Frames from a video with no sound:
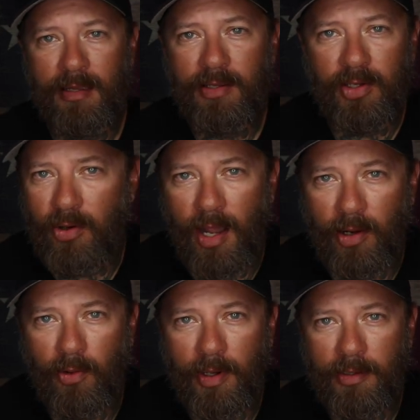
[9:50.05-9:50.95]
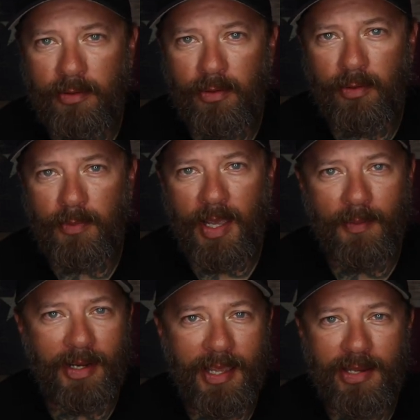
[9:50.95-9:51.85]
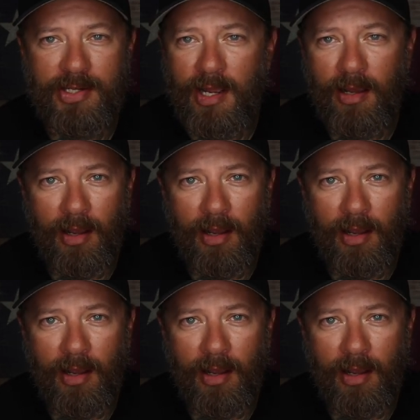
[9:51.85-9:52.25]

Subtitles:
You're not going to be able to catch